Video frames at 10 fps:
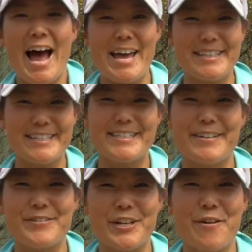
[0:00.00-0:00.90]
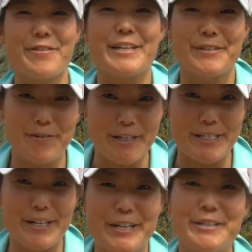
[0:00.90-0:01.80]
Hi, this is Tiff Joe. Thanks for
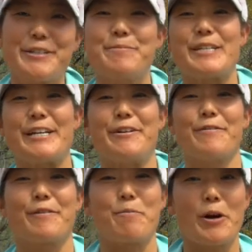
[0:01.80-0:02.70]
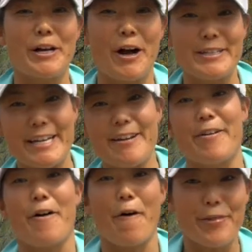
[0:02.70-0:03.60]
watching our YouTube channel. For more content
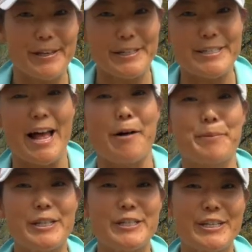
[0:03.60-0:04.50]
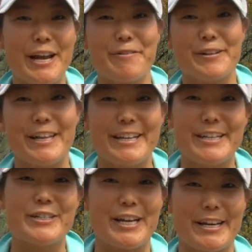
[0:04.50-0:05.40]
on all things LPGA
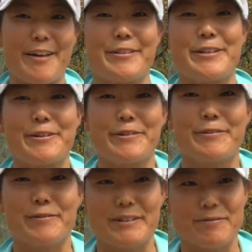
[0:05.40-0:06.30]
related, check out the new